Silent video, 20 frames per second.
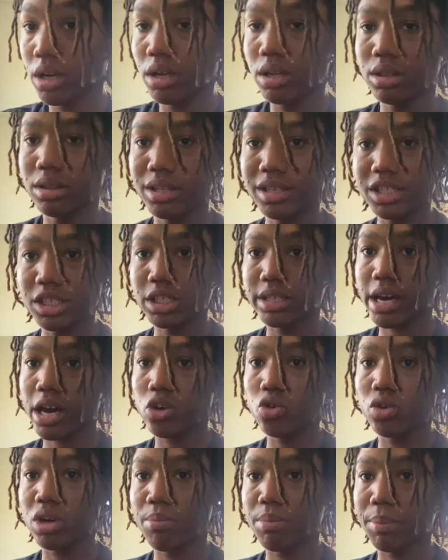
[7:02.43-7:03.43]
this is how
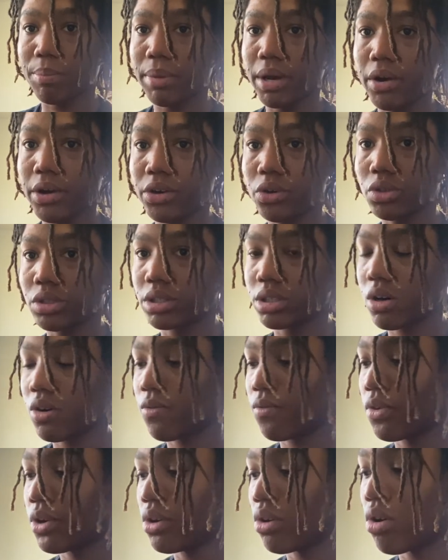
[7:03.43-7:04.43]
you can prepare yourself
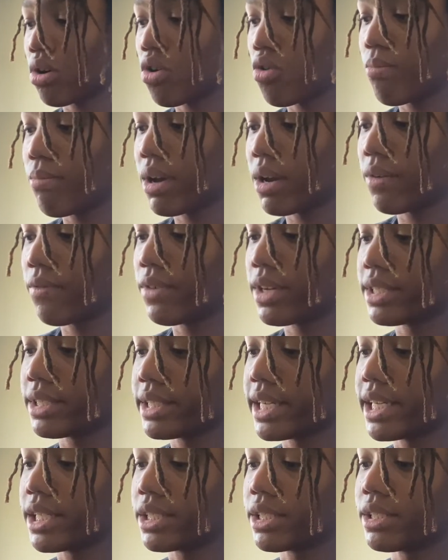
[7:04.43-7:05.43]
for your own
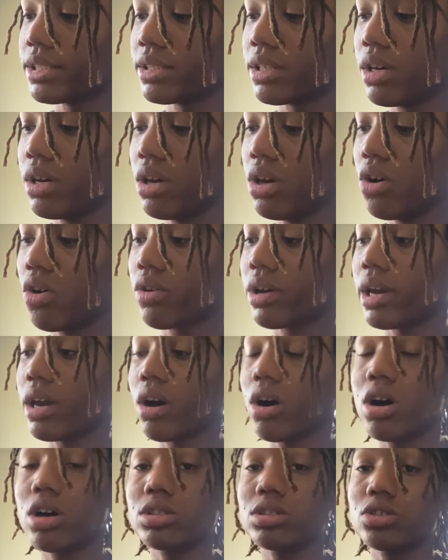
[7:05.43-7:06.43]
manifestations. Okay,
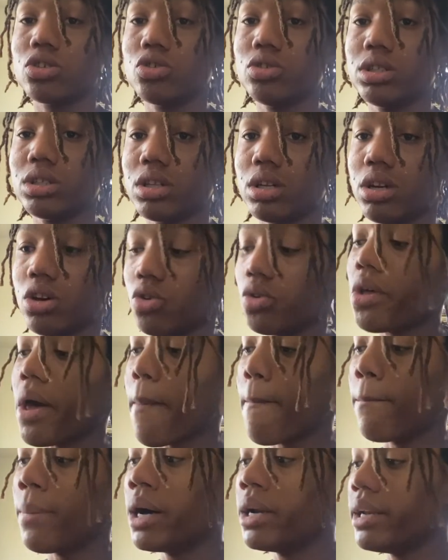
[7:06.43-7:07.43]
also, you need to know that
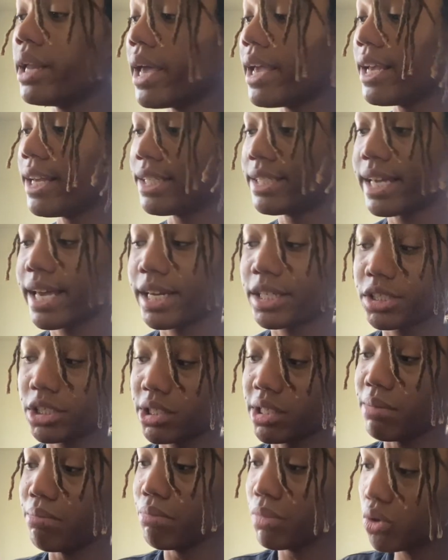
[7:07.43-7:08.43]
Monday is
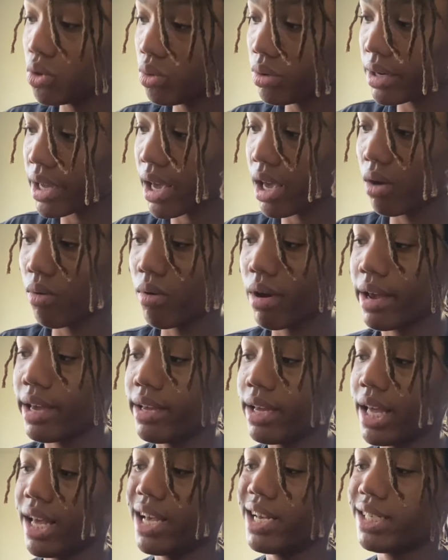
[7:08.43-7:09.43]
actually Moon Day, right?
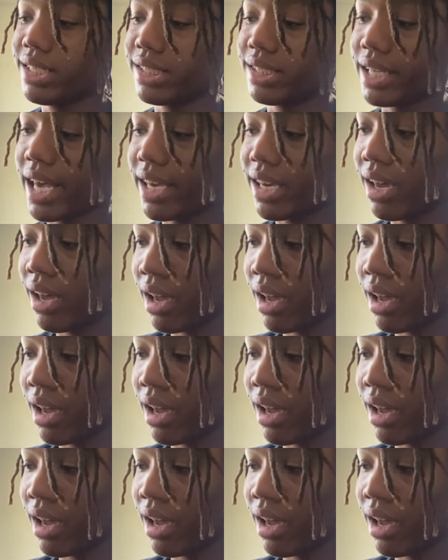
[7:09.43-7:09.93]
Psychic